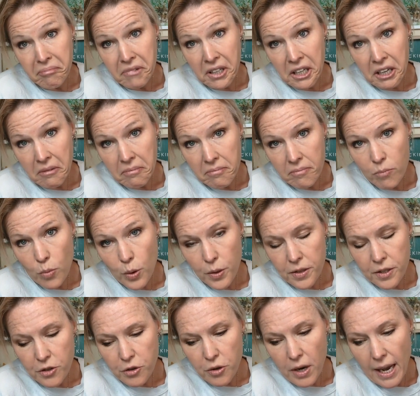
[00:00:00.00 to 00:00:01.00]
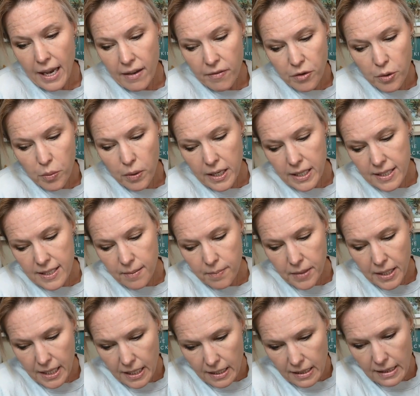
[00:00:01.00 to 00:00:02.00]
You know, worth a try if you wanted
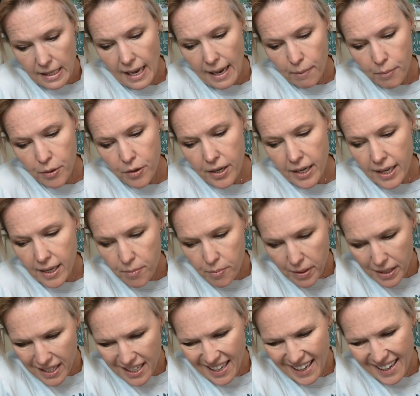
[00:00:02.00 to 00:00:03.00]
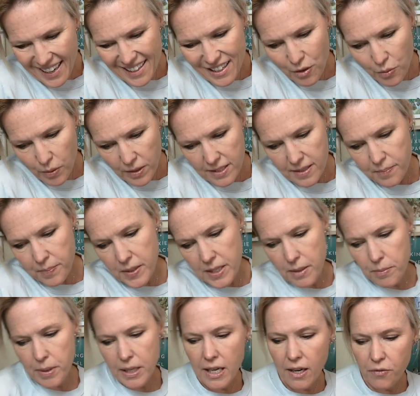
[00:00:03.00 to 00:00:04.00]
something elaborate, but again, you want
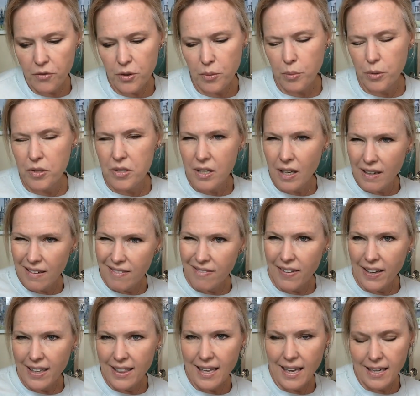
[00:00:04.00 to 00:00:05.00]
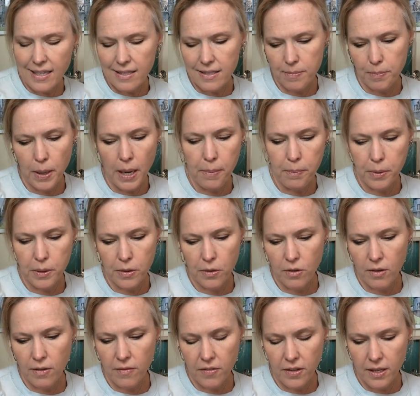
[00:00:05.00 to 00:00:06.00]
something to be comfortable. So I don't find that as
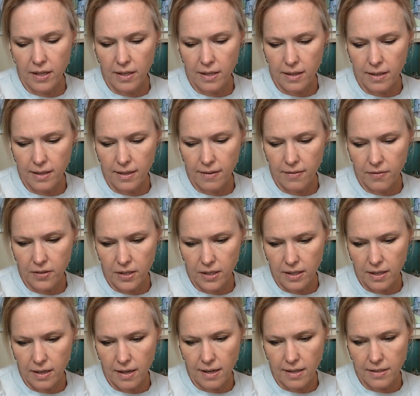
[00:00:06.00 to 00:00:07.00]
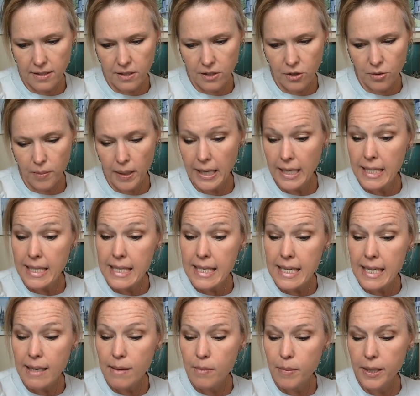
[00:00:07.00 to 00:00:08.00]
popular of a costume
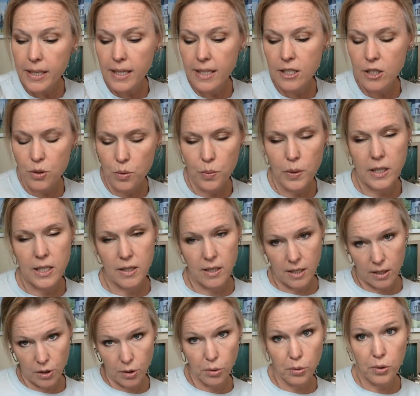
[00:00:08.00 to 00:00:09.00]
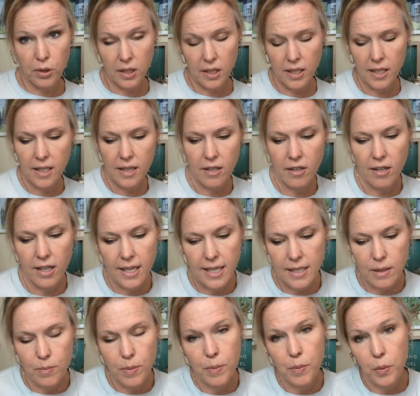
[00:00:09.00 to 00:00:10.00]
idea, but I just wanted to include it in there in
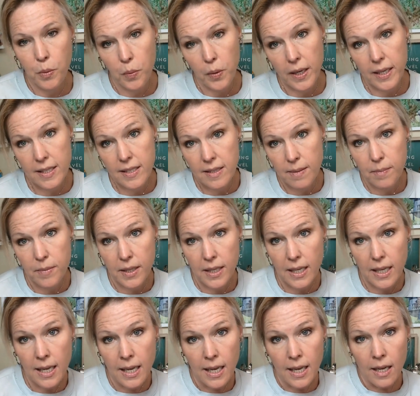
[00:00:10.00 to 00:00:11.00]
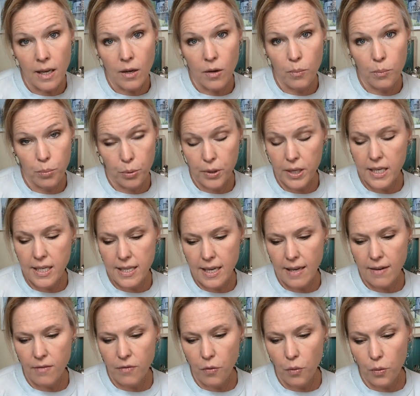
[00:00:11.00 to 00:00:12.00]
case people wanted something
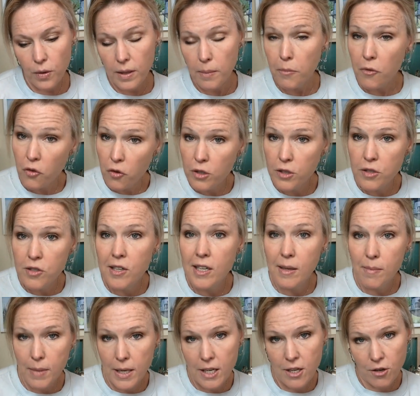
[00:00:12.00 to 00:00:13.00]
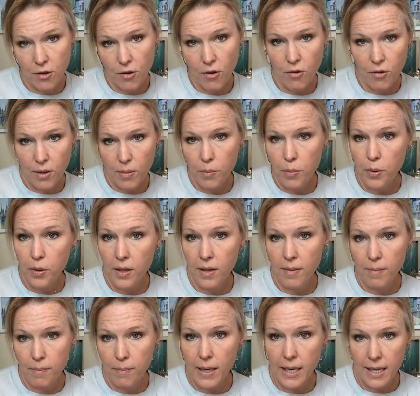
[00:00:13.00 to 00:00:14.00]
pre-done for them. Of course, you can make your own and
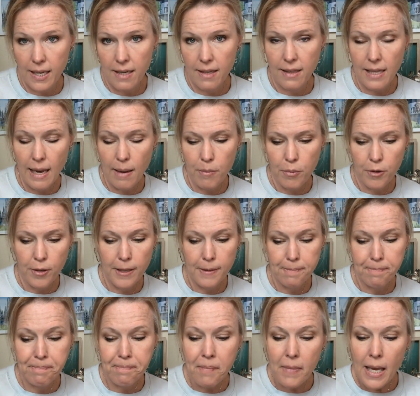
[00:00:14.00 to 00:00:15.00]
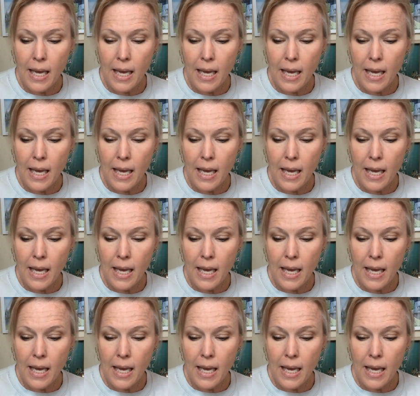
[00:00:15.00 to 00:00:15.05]
make it elaborate.